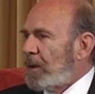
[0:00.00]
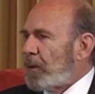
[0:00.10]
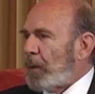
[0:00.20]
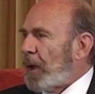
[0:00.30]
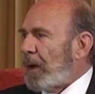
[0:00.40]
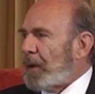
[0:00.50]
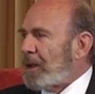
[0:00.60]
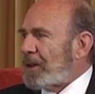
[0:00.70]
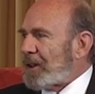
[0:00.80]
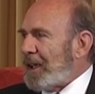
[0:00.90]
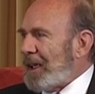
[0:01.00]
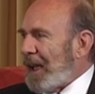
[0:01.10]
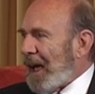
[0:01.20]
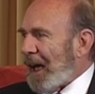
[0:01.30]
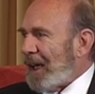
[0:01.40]
But Barb didn't see
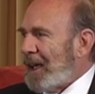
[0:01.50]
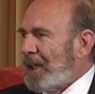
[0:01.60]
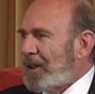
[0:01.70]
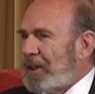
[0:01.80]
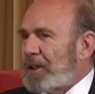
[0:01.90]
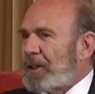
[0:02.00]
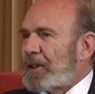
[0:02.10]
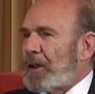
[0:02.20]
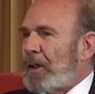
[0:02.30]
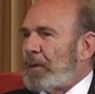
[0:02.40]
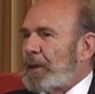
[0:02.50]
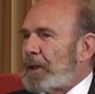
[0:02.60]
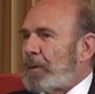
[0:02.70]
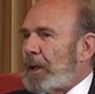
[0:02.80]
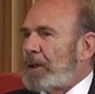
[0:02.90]
that. She just saw them
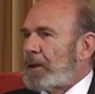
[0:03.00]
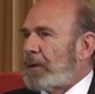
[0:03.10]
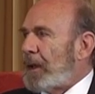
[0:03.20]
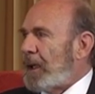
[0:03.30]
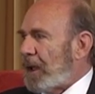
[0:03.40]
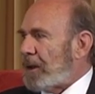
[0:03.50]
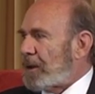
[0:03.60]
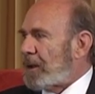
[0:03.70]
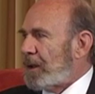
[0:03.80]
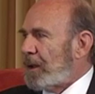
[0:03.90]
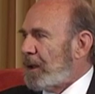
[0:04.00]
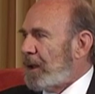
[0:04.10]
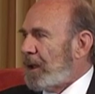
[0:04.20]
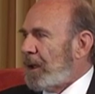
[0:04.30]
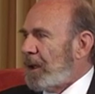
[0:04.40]
as a bunch of idiots,
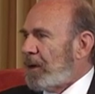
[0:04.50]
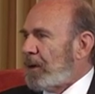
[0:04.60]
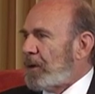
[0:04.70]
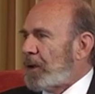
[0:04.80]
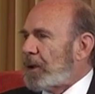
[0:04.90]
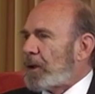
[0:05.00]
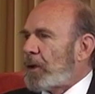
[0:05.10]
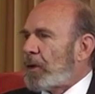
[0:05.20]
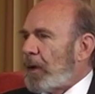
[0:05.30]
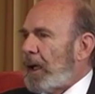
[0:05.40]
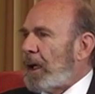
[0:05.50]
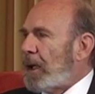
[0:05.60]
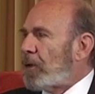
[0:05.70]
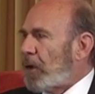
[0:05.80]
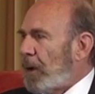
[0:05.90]
just
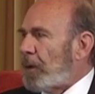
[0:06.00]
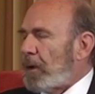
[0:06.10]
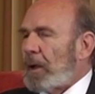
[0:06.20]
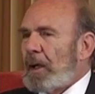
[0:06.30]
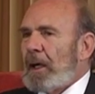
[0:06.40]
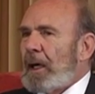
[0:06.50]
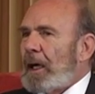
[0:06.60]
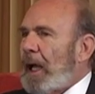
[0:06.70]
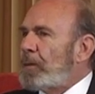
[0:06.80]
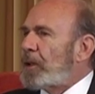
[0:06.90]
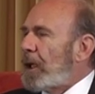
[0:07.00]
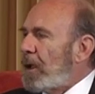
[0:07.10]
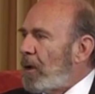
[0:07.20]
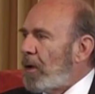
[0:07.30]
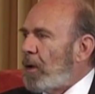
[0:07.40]
creating trouble. And I'm
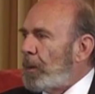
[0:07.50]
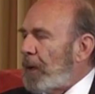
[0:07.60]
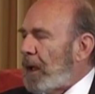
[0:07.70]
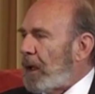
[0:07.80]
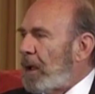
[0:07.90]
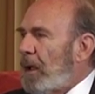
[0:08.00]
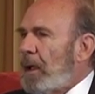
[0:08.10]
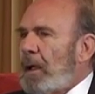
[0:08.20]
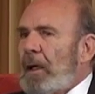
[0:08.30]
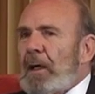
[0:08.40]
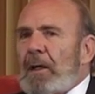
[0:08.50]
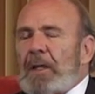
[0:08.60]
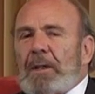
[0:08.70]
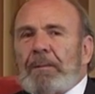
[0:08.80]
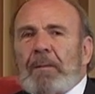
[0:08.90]
saying, no, Pat,
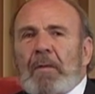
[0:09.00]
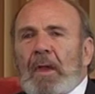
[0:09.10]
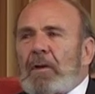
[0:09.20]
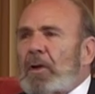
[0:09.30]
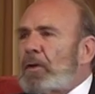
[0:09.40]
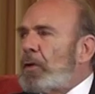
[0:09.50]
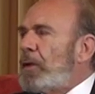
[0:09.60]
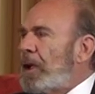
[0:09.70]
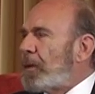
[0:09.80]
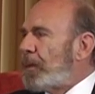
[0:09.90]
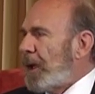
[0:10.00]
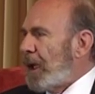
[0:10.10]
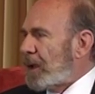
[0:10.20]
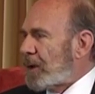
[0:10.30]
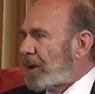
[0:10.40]
they're doing their
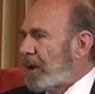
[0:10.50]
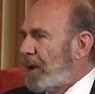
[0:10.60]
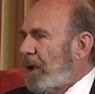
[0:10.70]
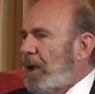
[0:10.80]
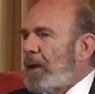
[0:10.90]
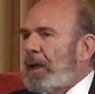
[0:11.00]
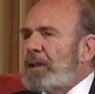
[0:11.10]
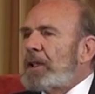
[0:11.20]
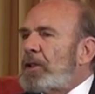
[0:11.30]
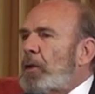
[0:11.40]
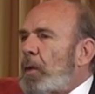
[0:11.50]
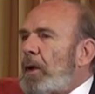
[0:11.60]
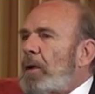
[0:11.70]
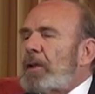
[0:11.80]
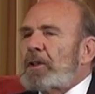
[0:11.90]
best. This is a
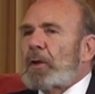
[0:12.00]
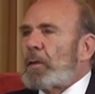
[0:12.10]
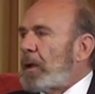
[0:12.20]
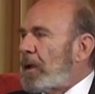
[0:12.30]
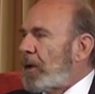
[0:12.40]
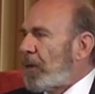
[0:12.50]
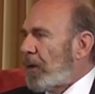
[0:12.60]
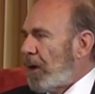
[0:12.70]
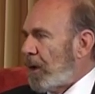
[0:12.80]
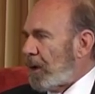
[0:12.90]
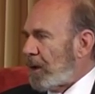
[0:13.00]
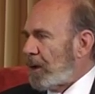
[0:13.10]
world, it's a world of thought.